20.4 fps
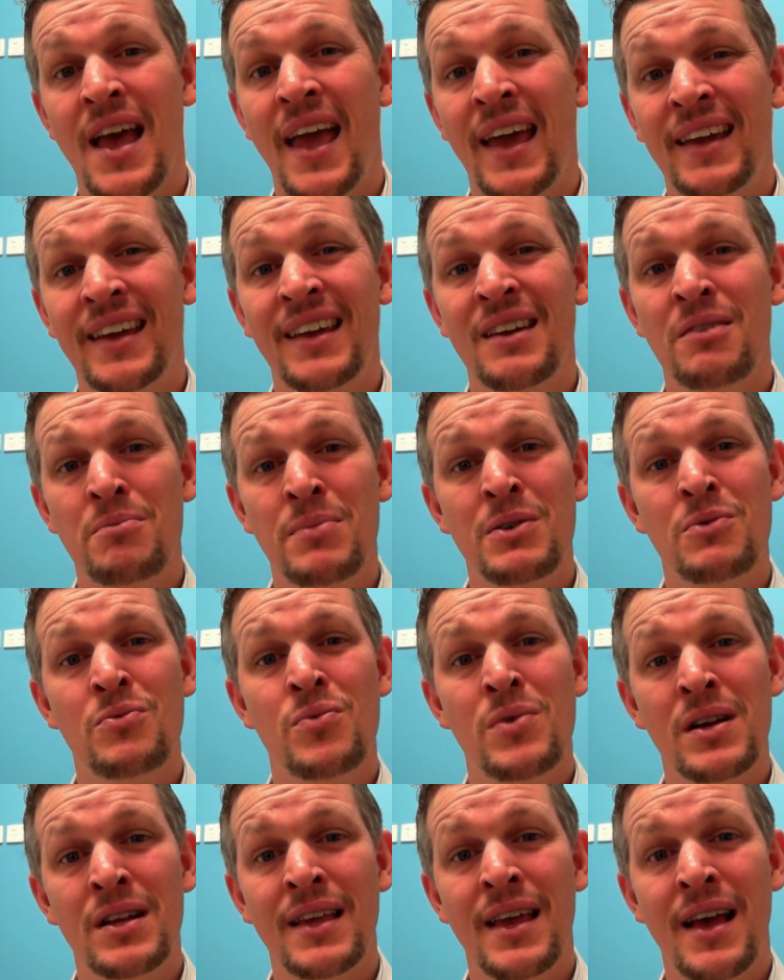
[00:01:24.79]
it can be
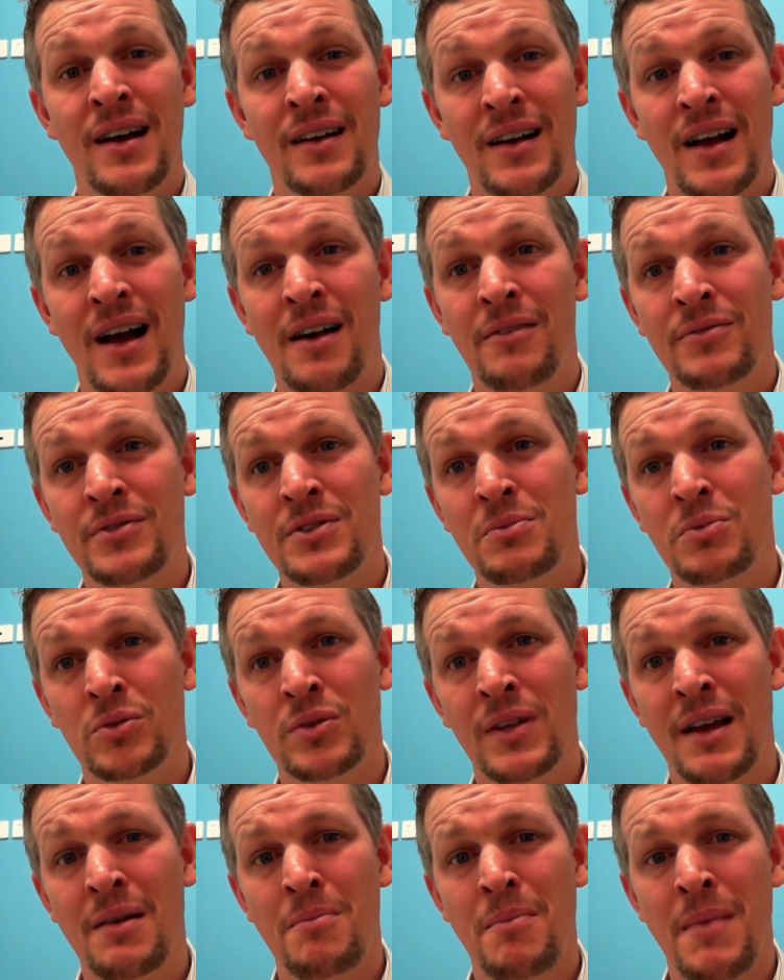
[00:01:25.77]
really
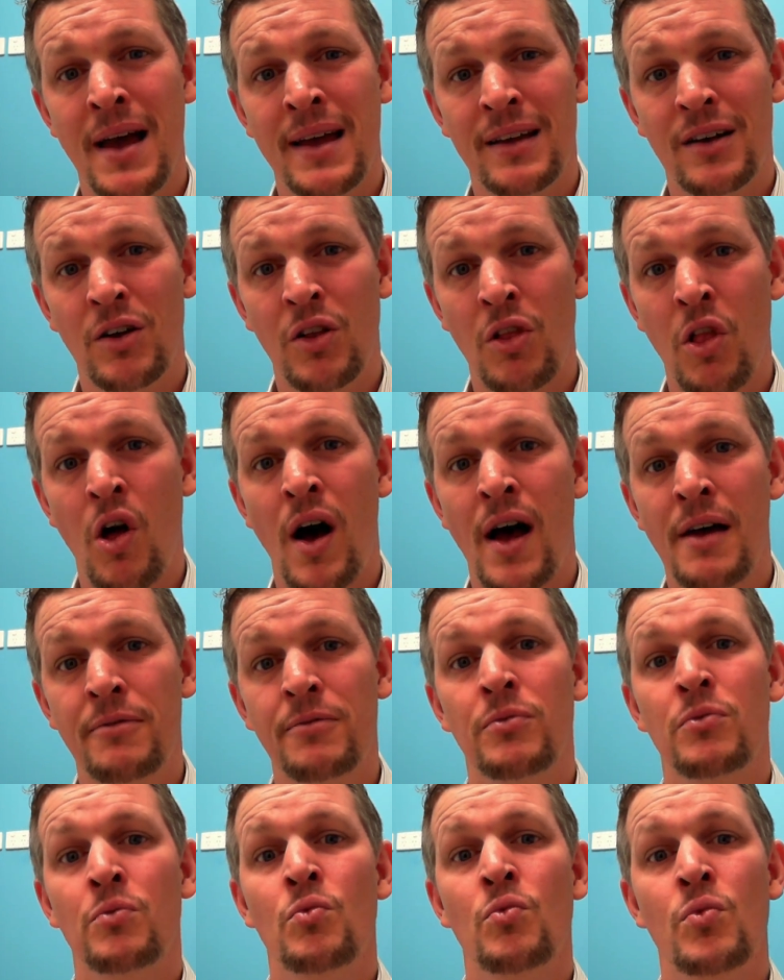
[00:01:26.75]
uncomfortable and make life
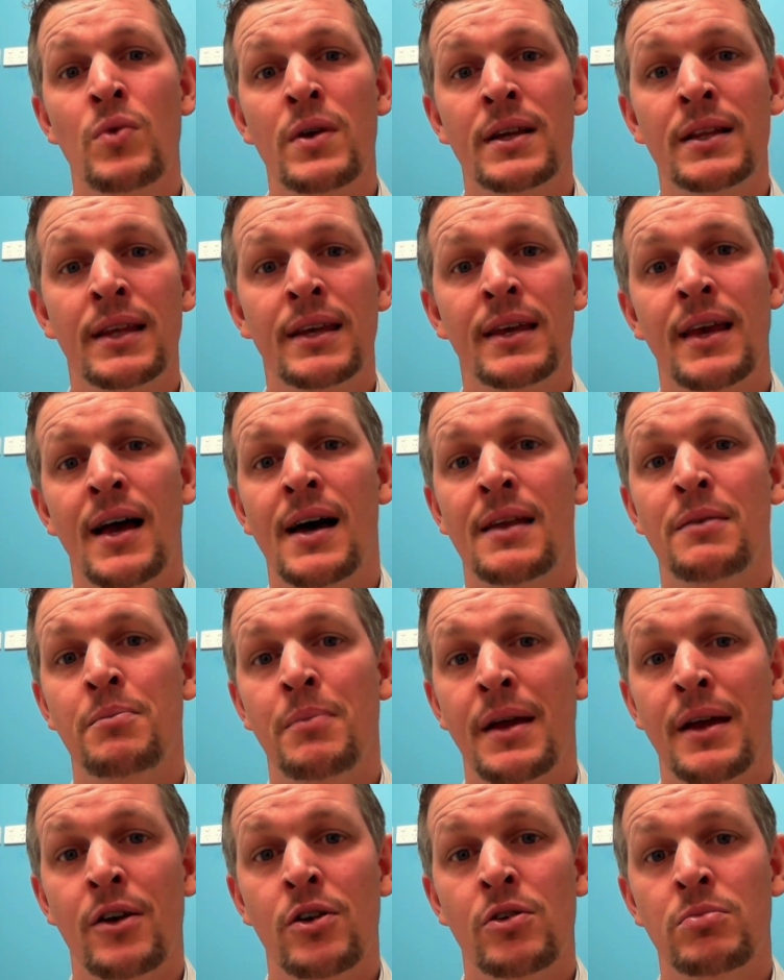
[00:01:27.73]
really
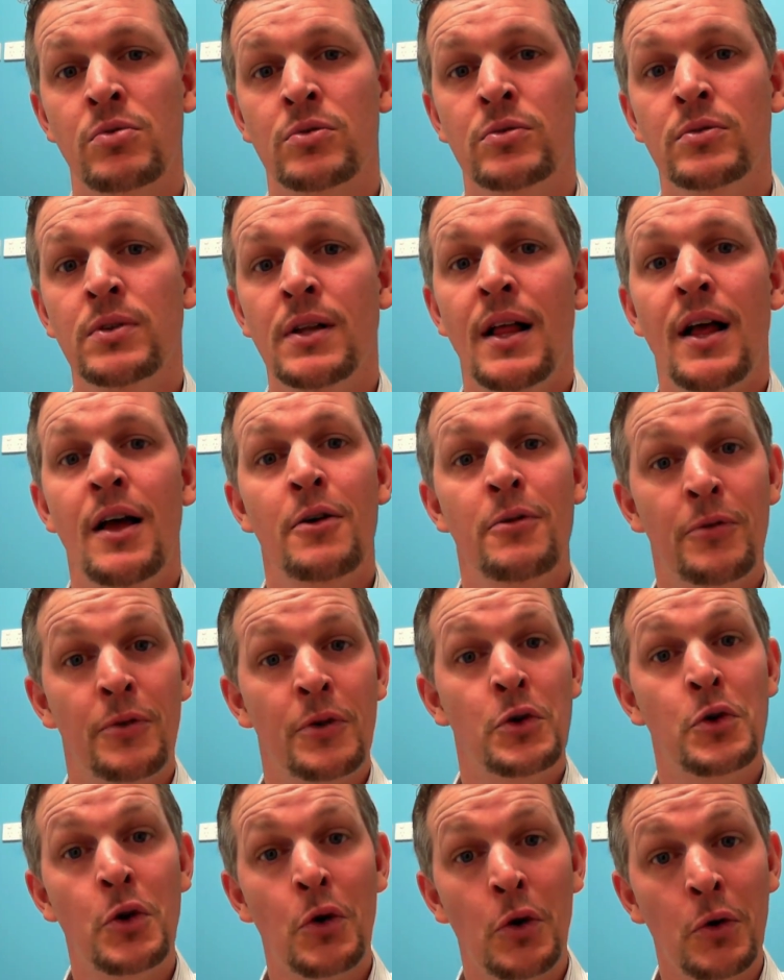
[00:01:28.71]
unbearable for
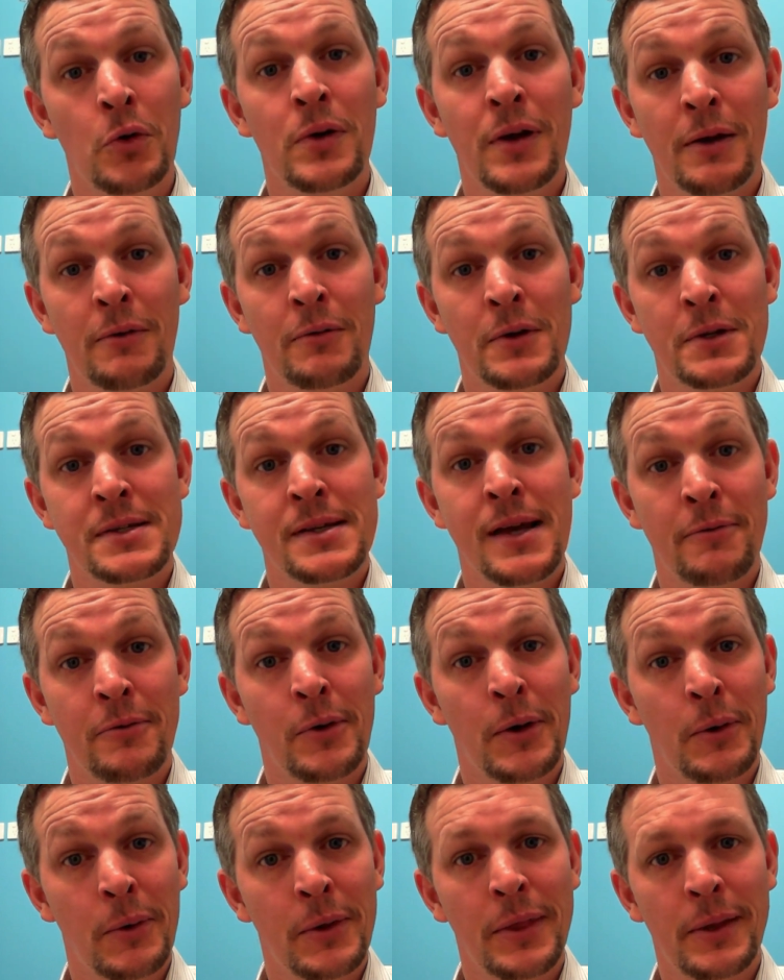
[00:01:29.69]
you if you're
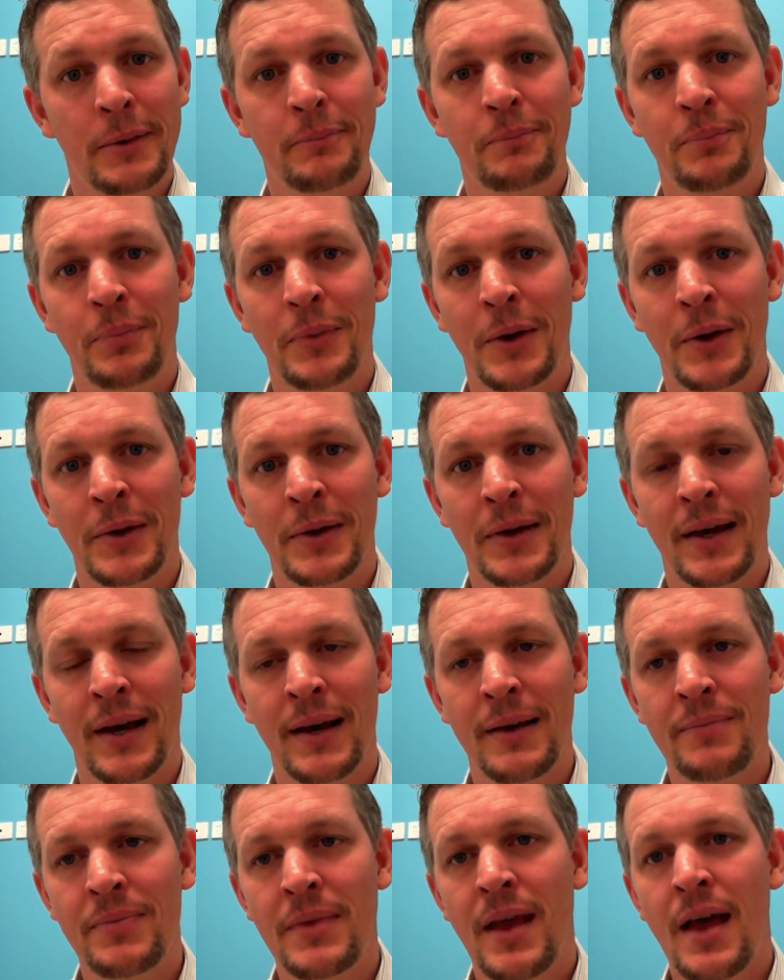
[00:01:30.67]
suffering with it.
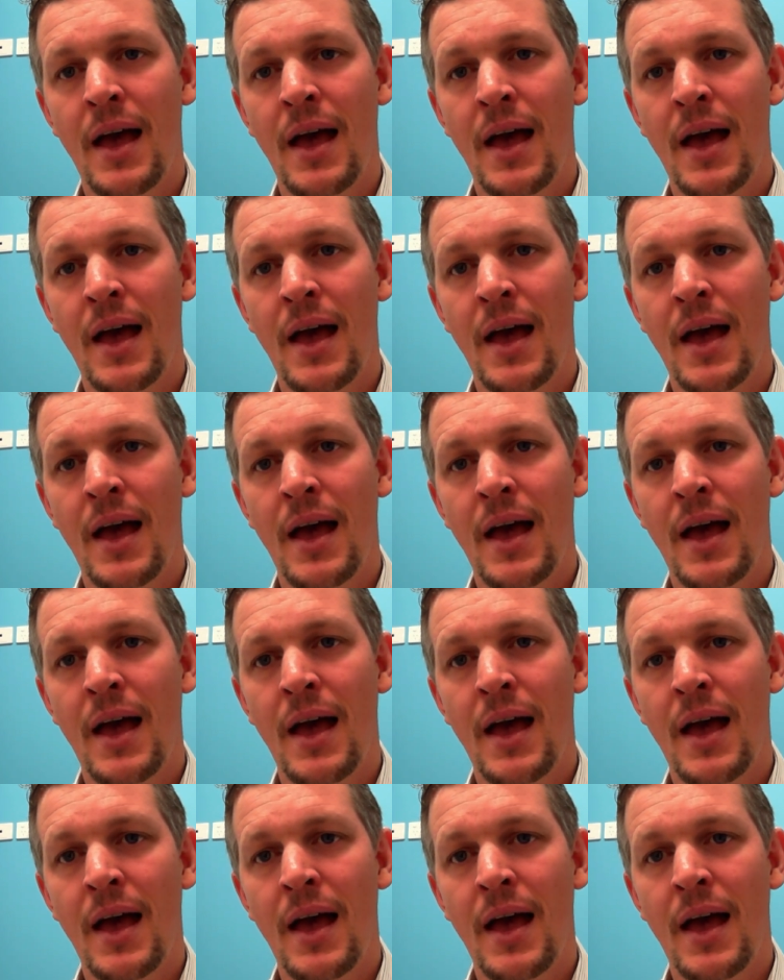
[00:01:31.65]
Okay,